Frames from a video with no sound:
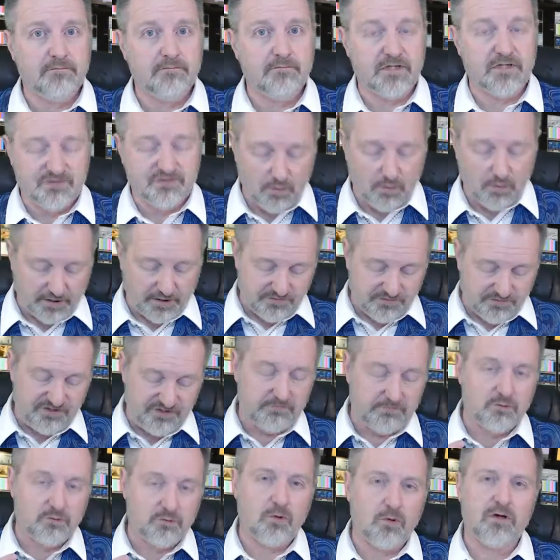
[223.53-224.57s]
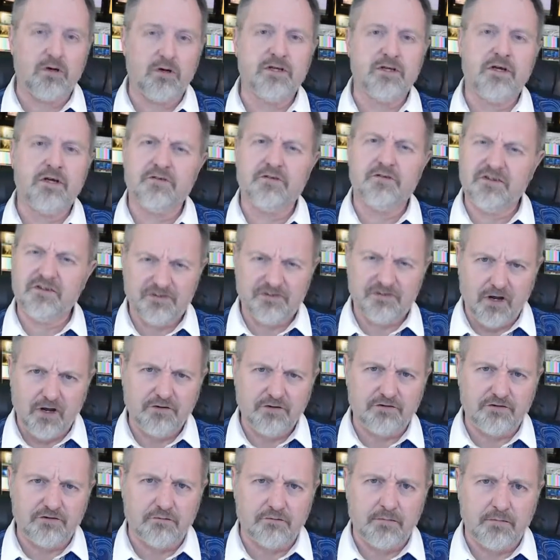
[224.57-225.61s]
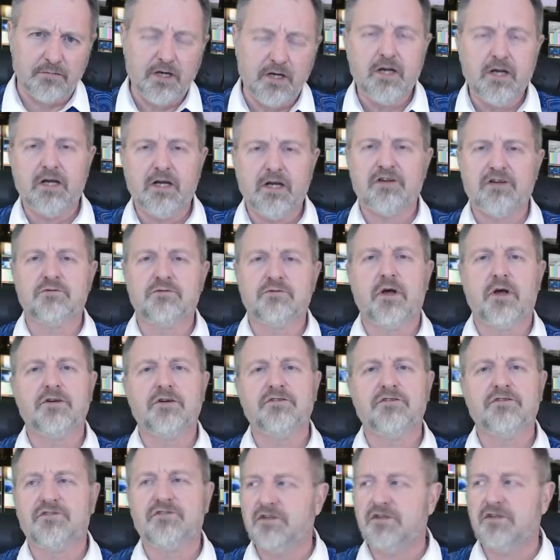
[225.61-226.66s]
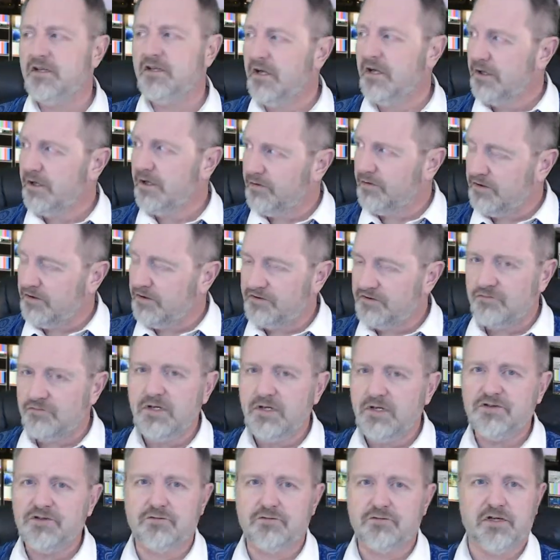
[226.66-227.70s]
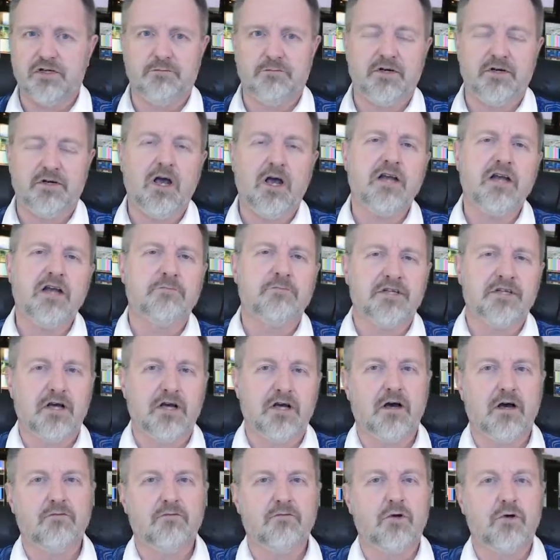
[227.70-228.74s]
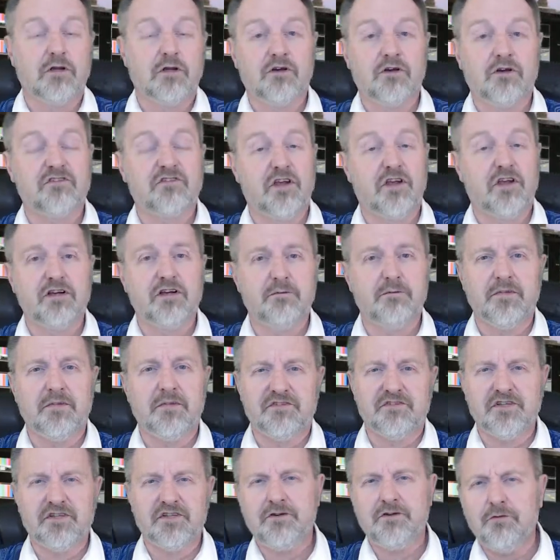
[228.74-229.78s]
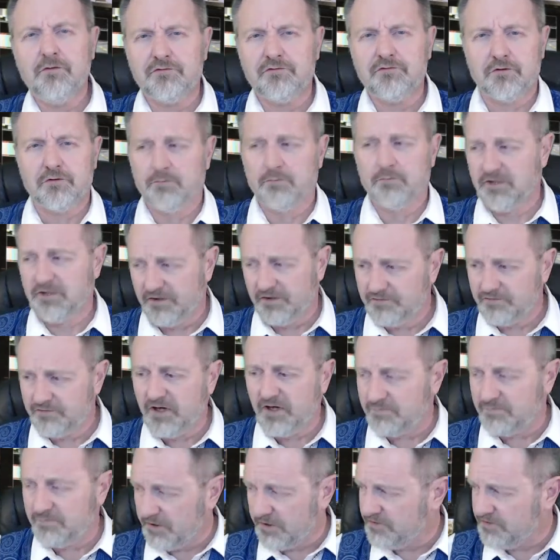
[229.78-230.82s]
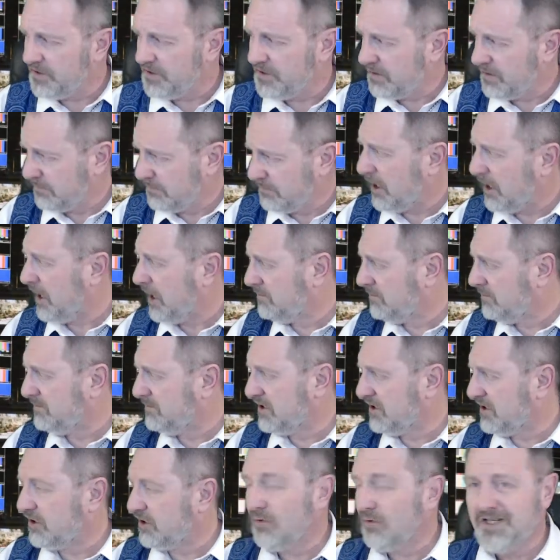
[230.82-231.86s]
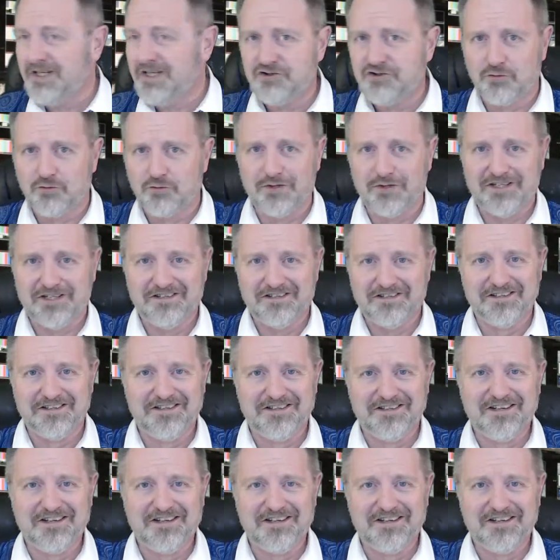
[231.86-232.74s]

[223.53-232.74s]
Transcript: It's why you see me wearing this costume. It's why you see this green screen behind me of what looks like a busy newsroom. Because trust me, there's nothing behind me but a green screen.